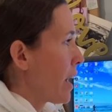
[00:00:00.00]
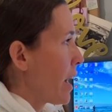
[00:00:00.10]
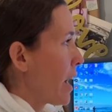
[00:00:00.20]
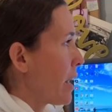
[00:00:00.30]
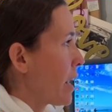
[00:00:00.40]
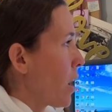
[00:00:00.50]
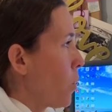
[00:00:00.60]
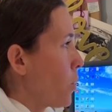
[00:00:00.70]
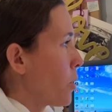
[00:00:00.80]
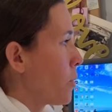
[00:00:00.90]
And
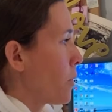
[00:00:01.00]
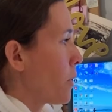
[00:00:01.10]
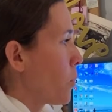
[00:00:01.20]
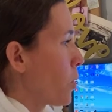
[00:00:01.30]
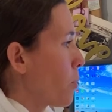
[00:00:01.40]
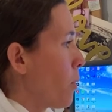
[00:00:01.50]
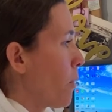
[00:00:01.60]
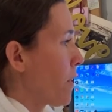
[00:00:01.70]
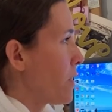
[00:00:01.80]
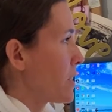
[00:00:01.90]
now we're
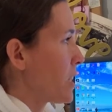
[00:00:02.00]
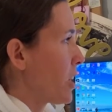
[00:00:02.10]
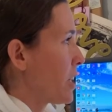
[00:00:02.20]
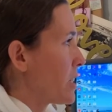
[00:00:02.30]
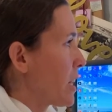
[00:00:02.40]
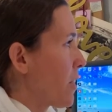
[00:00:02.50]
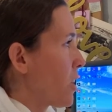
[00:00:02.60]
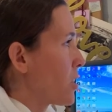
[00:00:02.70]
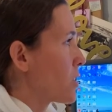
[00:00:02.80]
both in this area together.